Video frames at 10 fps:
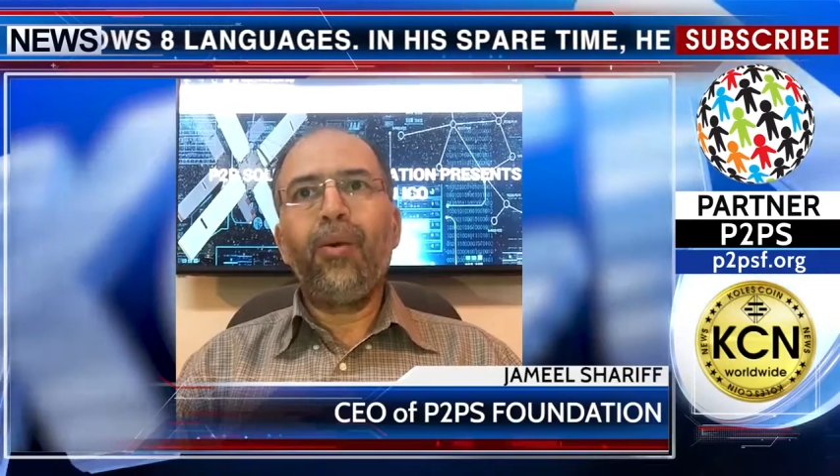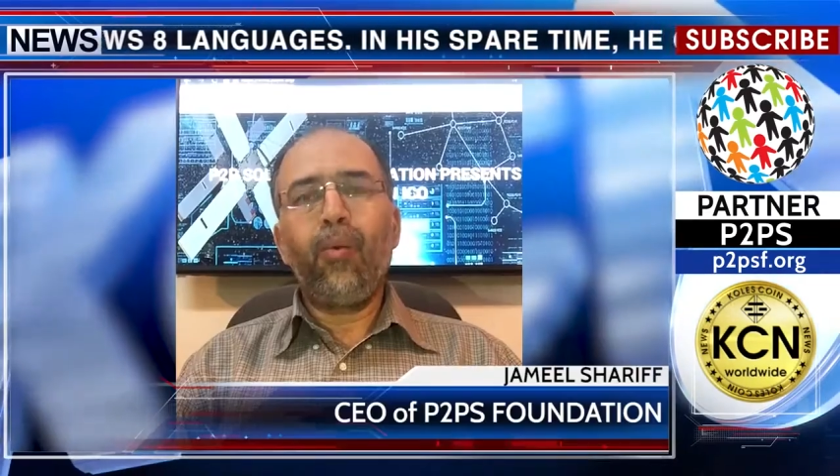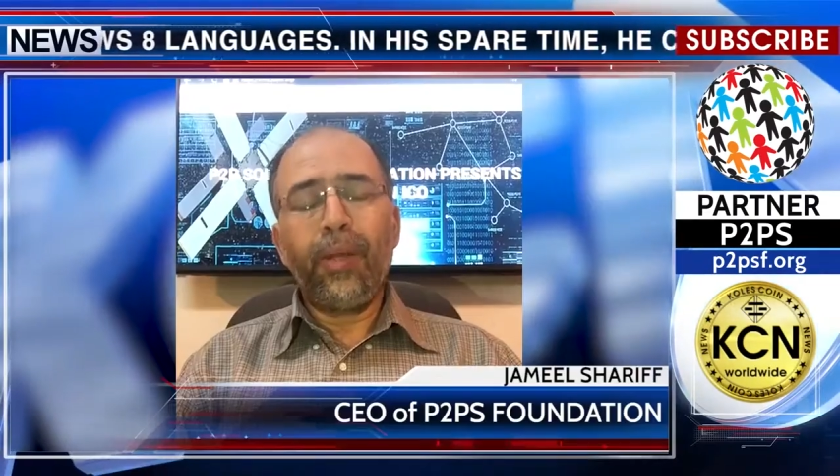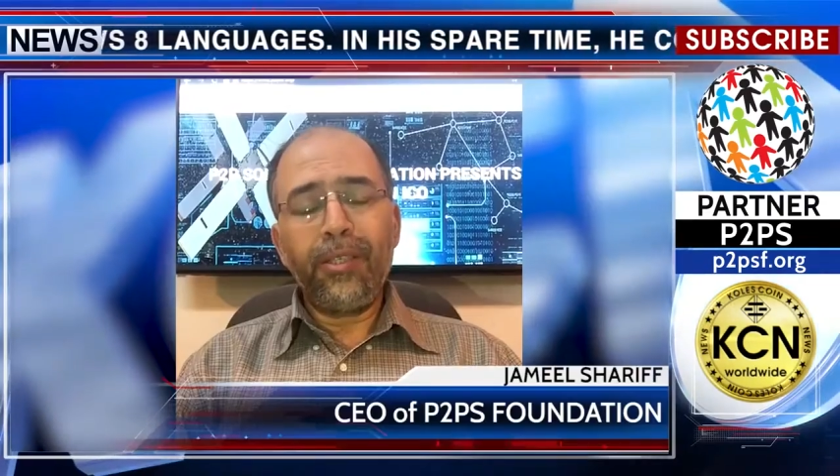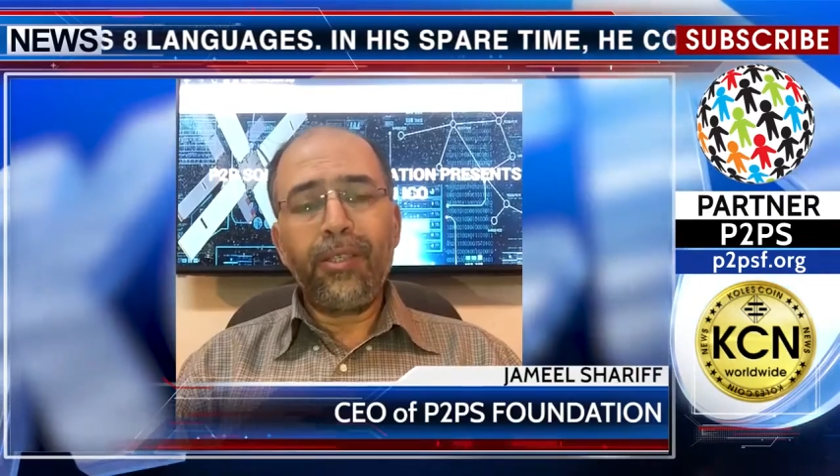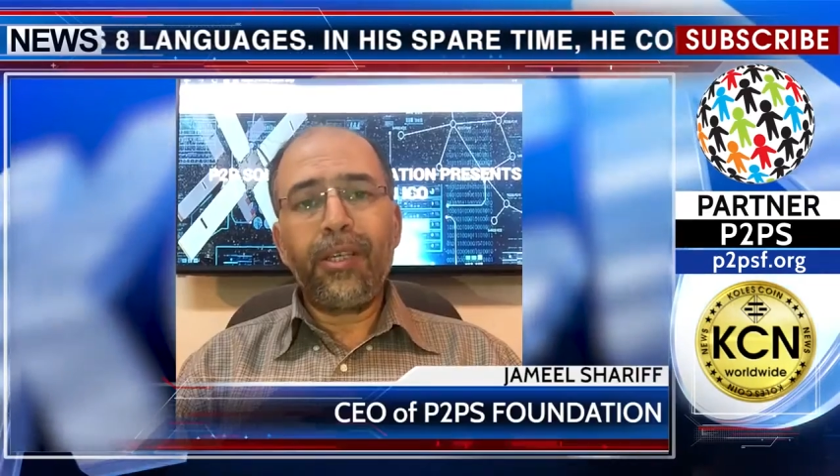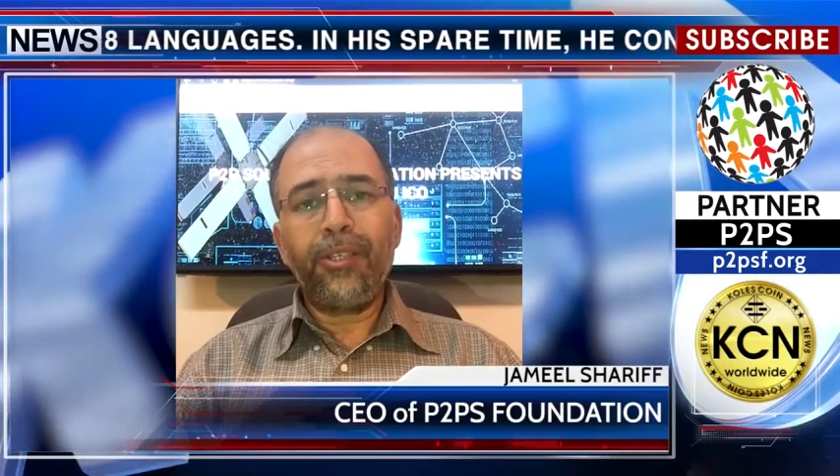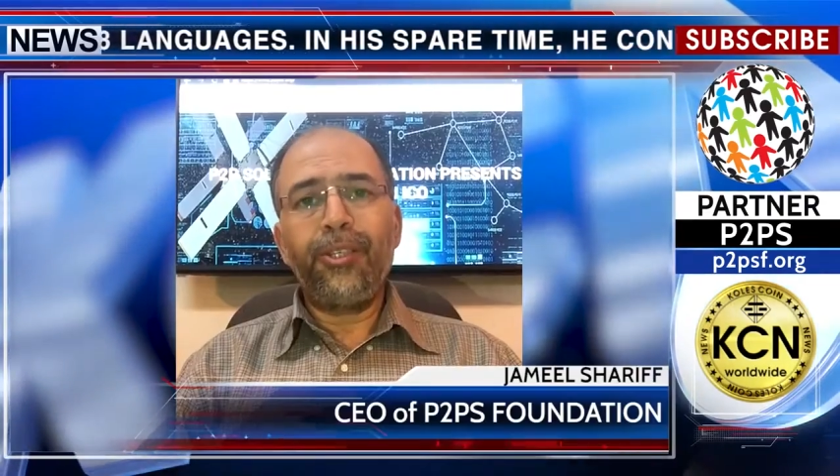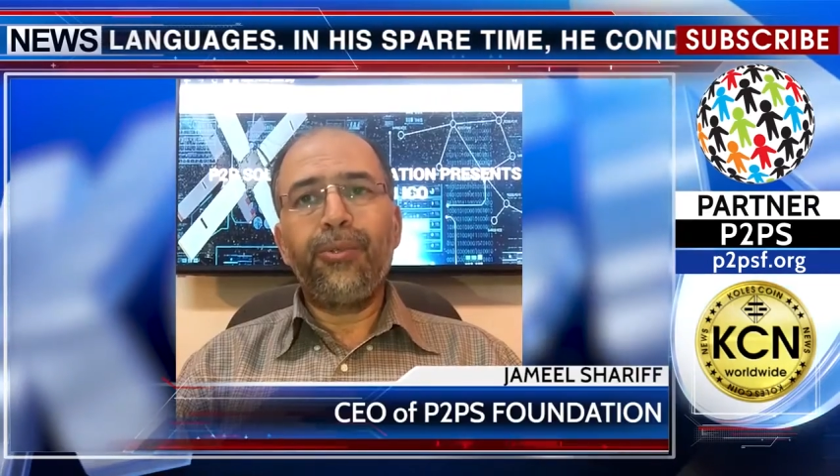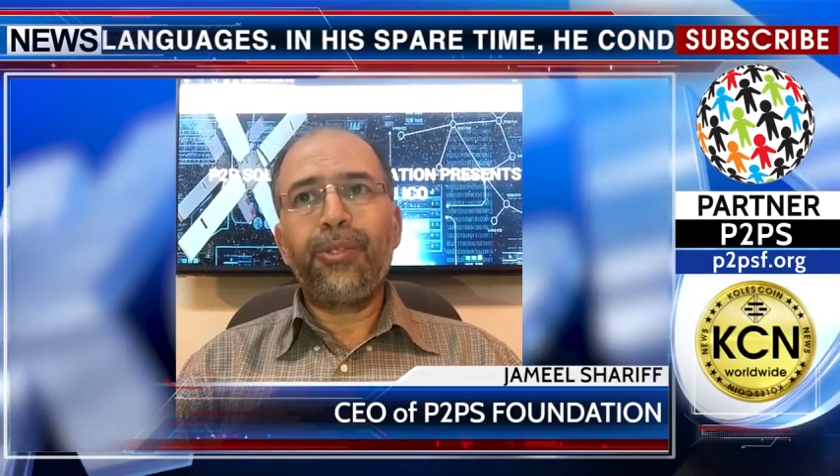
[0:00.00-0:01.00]
One
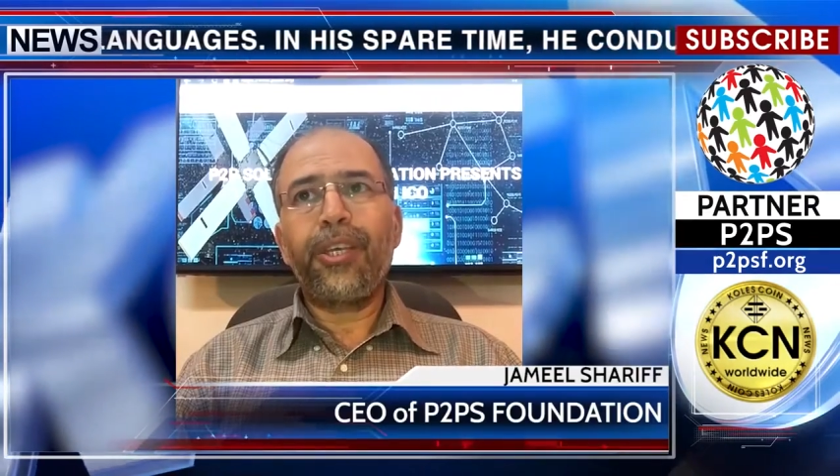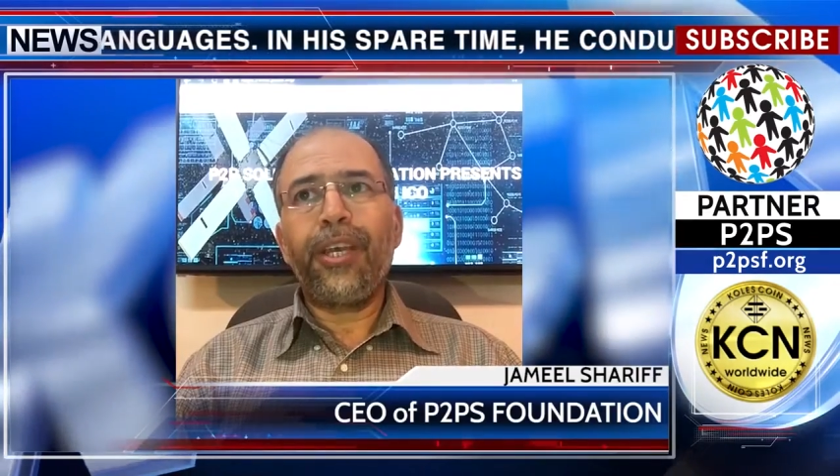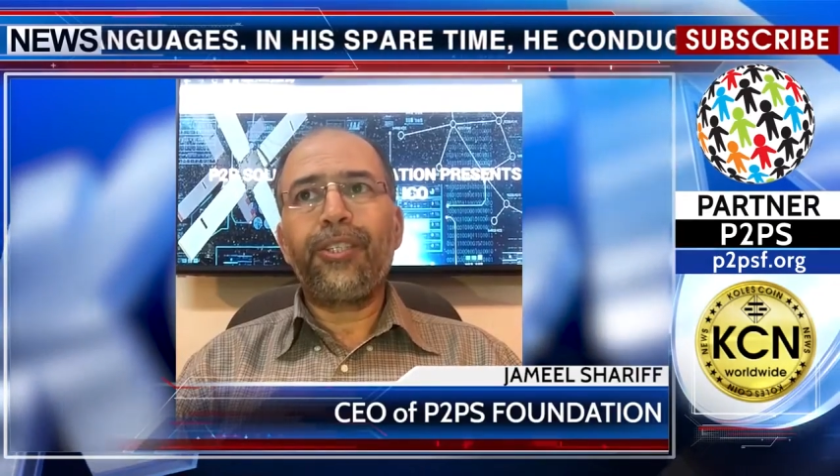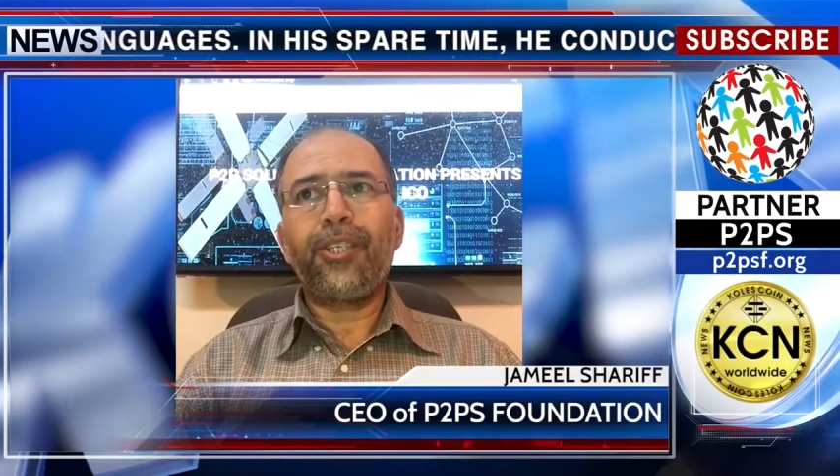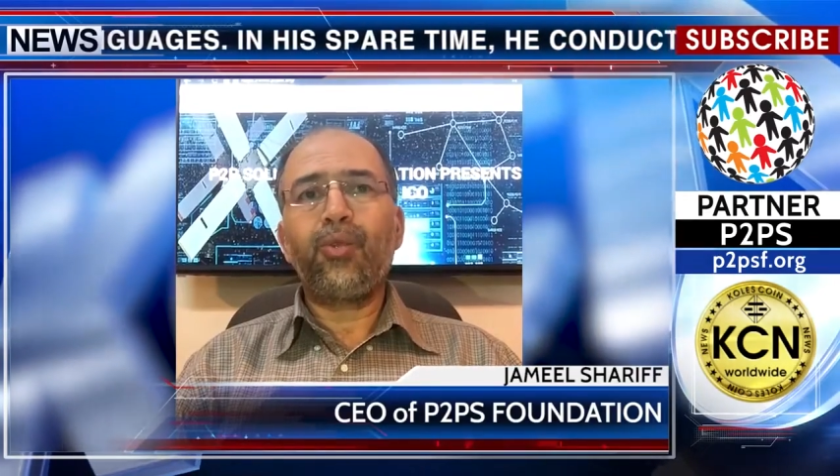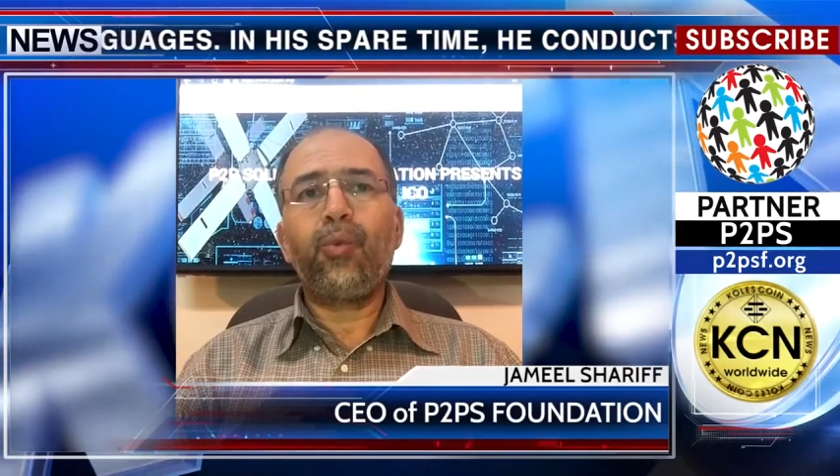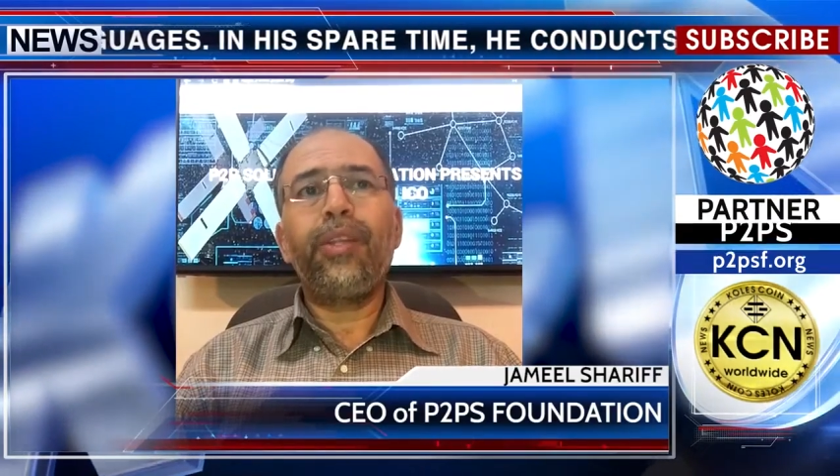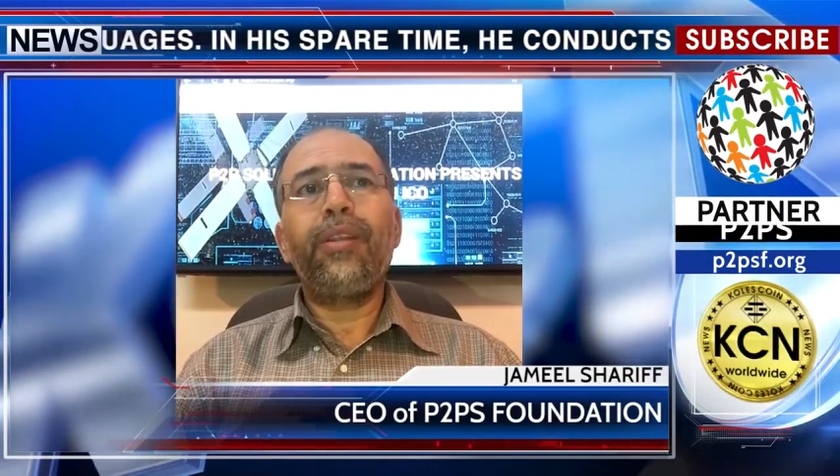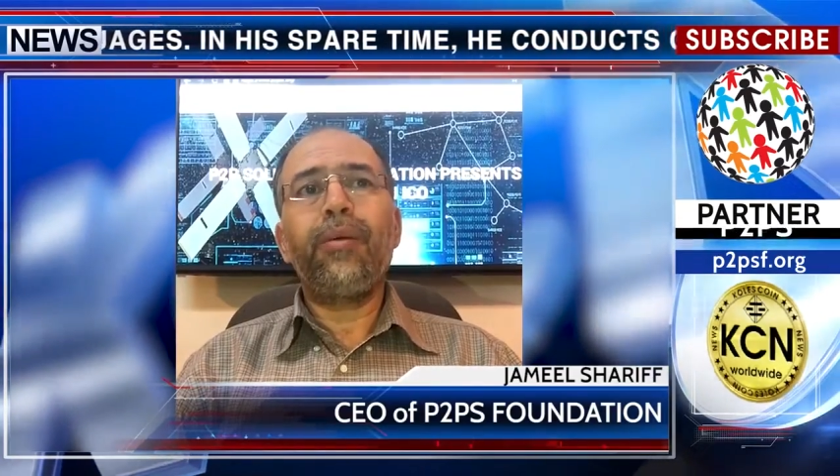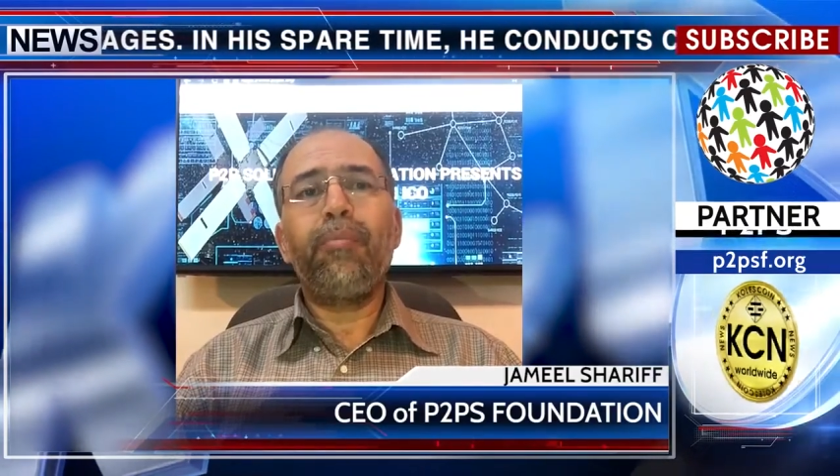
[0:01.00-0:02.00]
such use case is
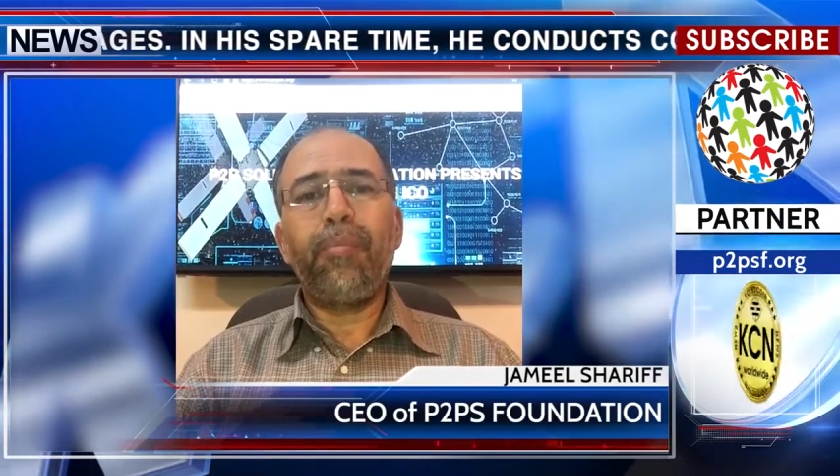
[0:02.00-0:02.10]
within the